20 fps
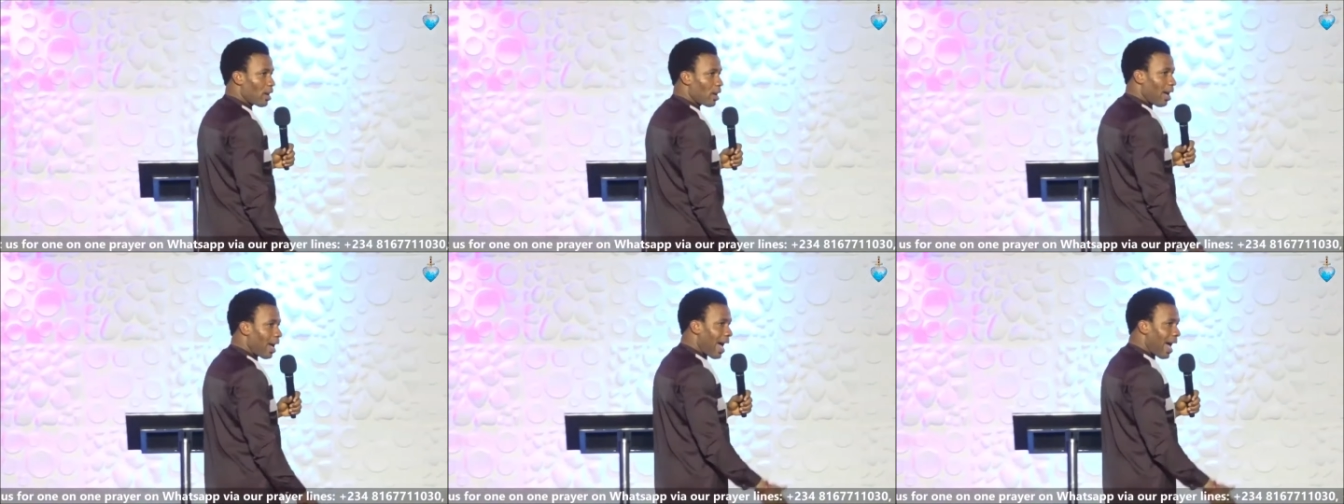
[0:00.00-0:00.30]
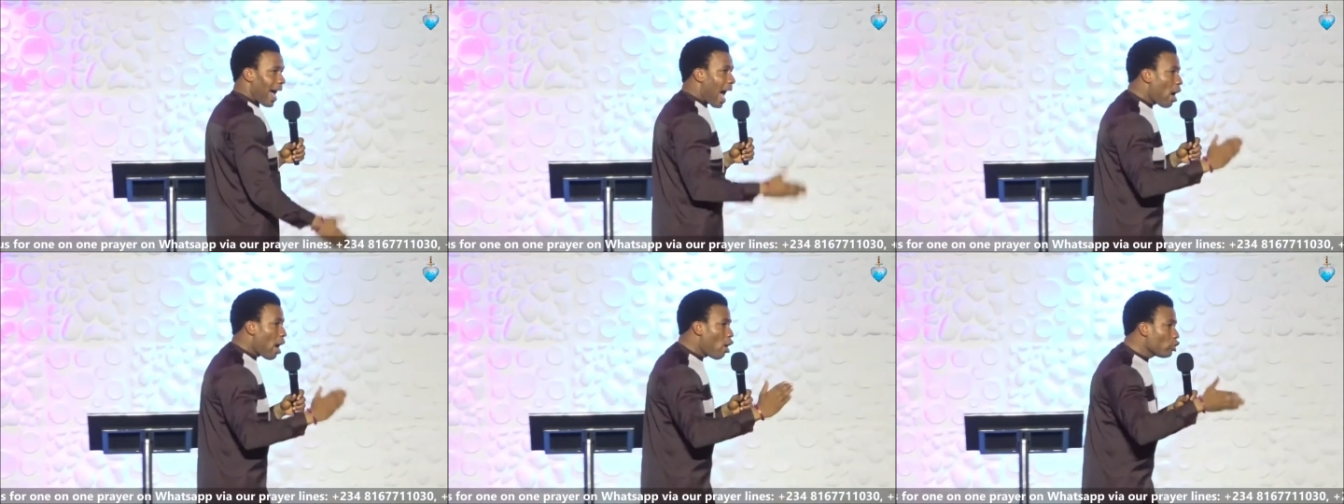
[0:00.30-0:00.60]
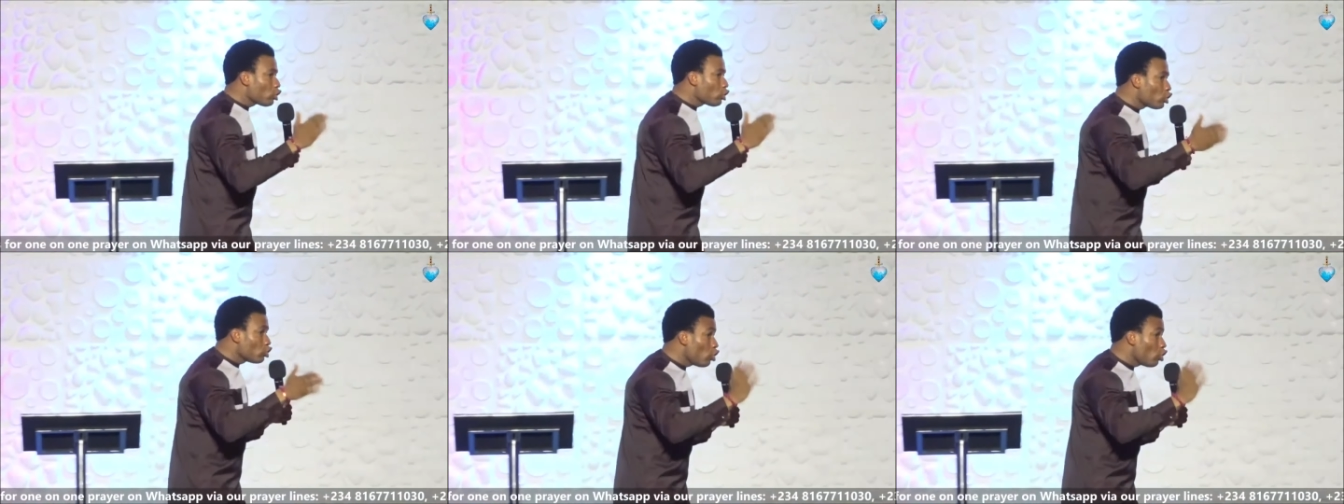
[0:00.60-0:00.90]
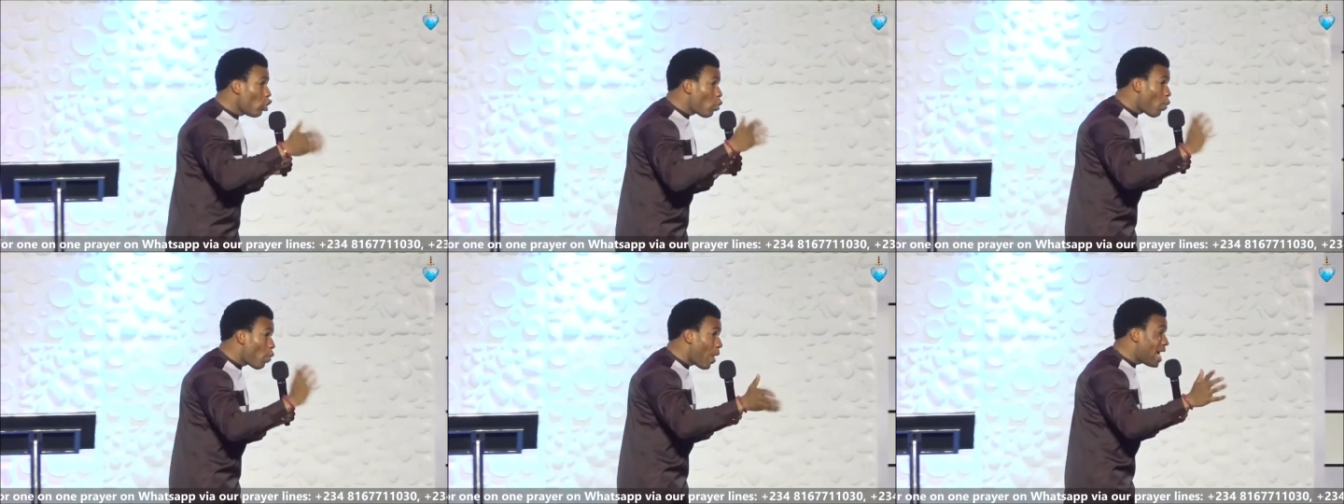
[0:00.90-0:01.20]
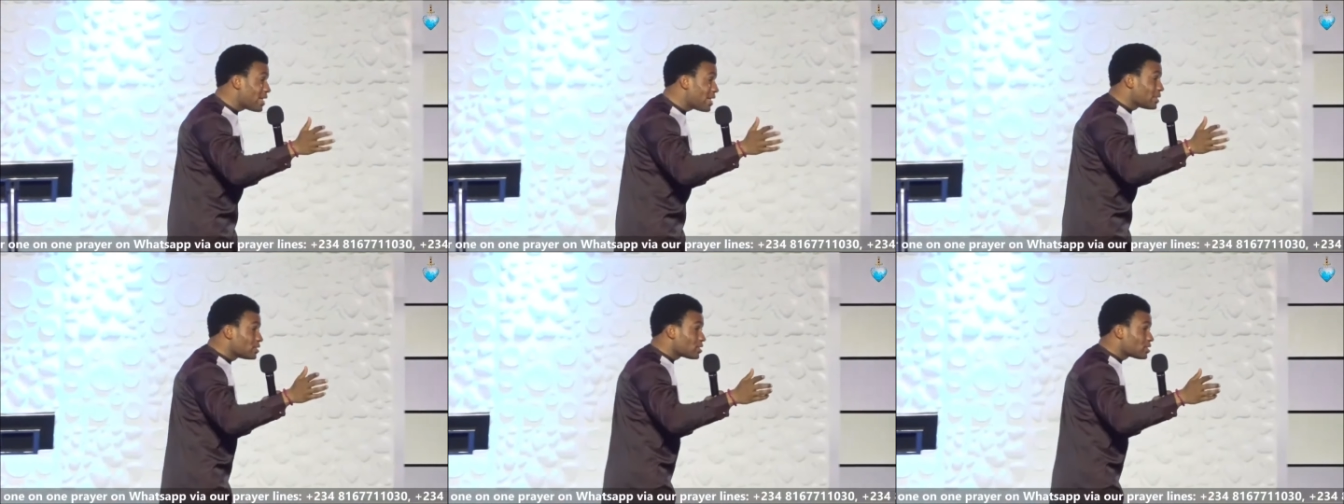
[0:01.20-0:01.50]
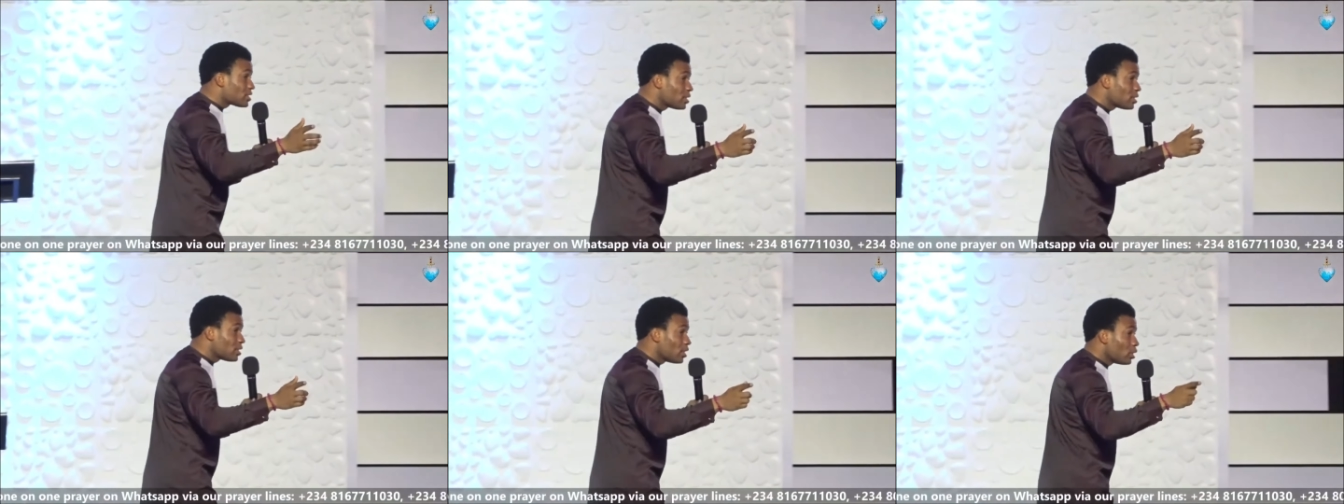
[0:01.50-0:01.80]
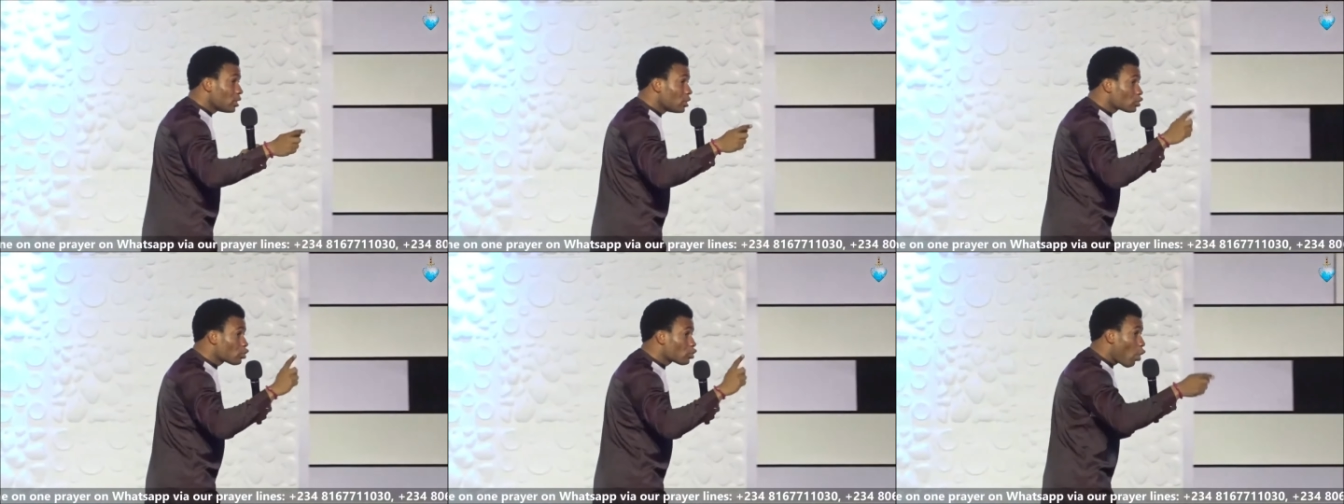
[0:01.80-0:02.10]
How do you want
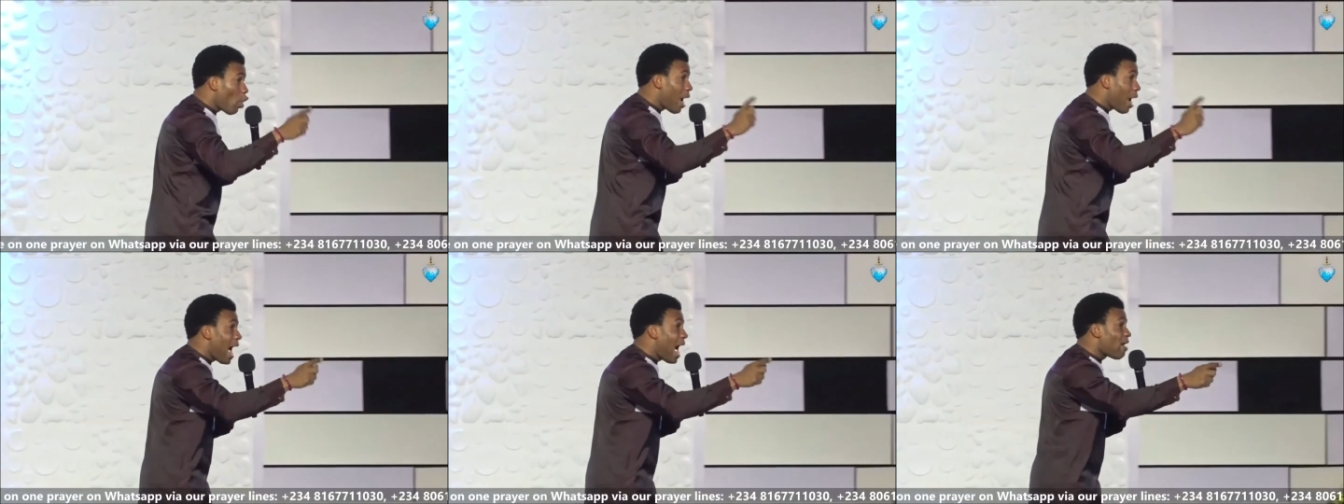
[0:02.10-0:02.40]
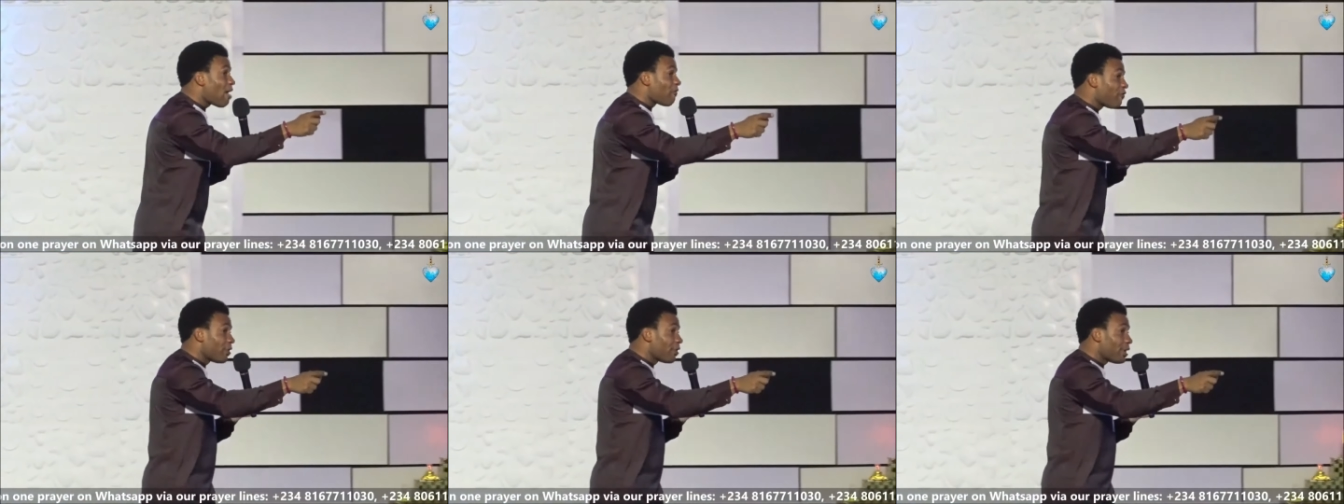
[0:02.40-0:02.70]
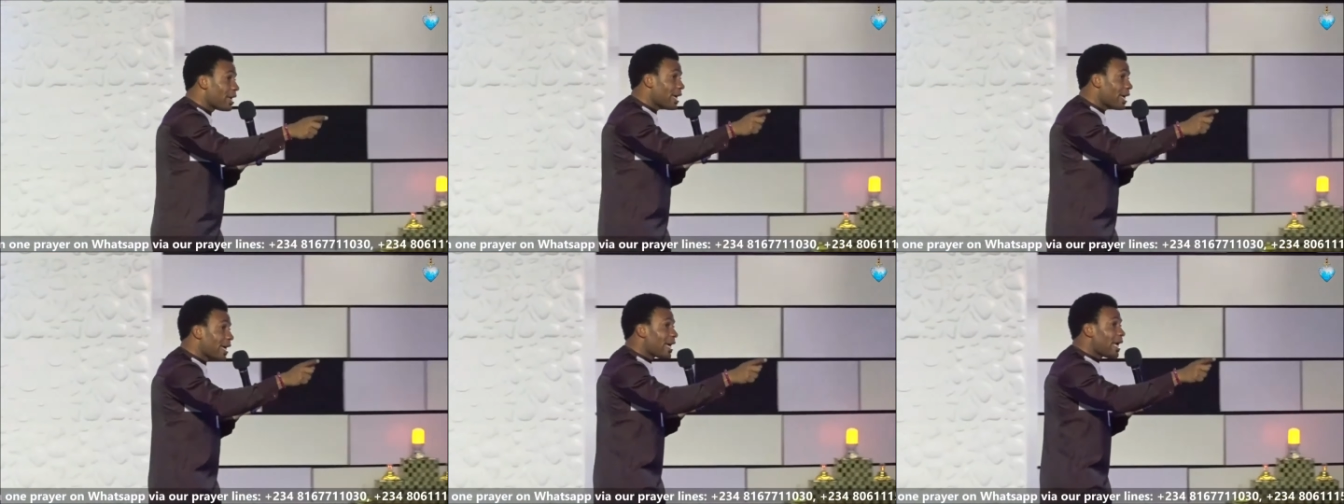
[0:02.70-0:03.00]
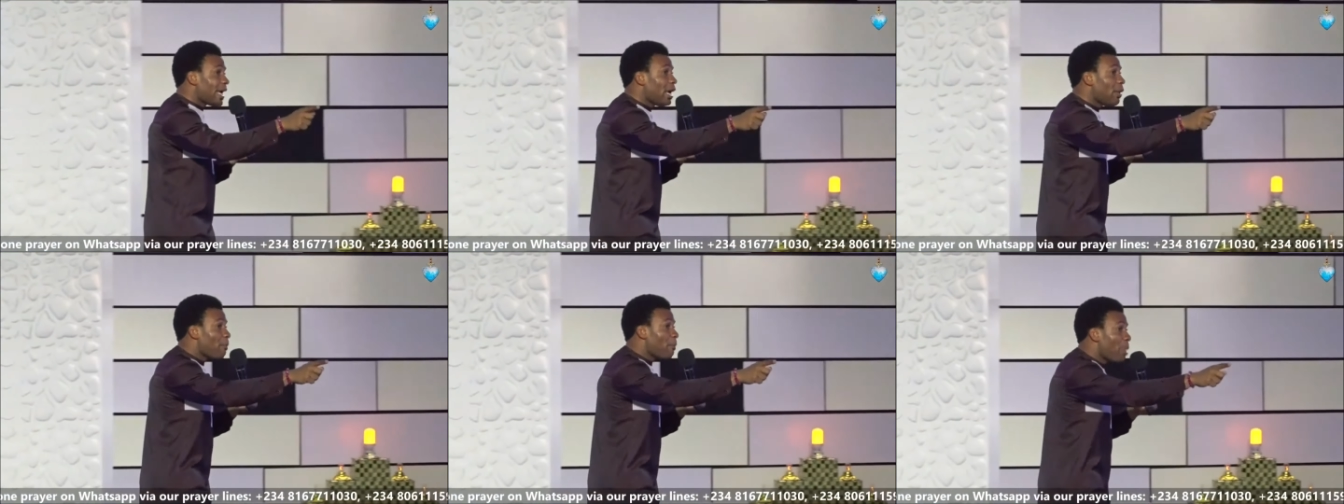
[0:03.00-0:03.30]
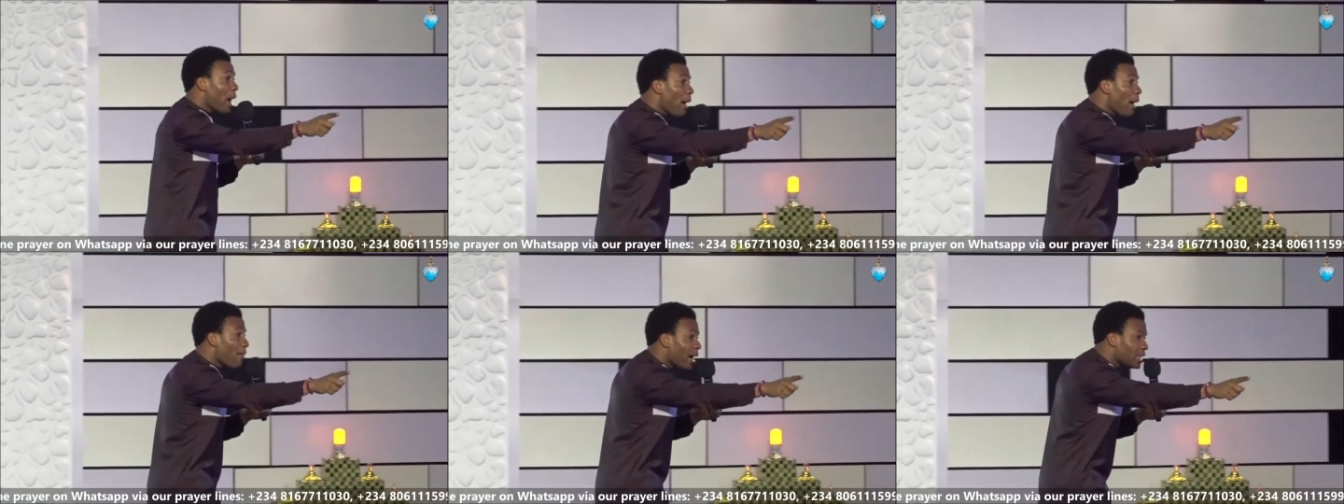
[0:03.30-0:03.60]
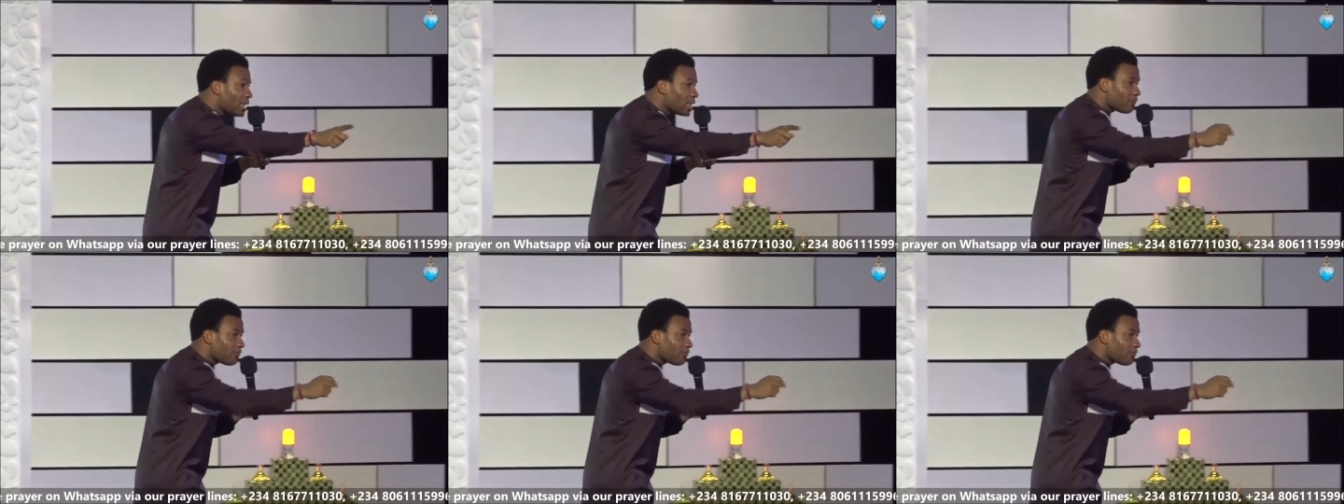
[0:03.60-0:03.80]
to have a permanent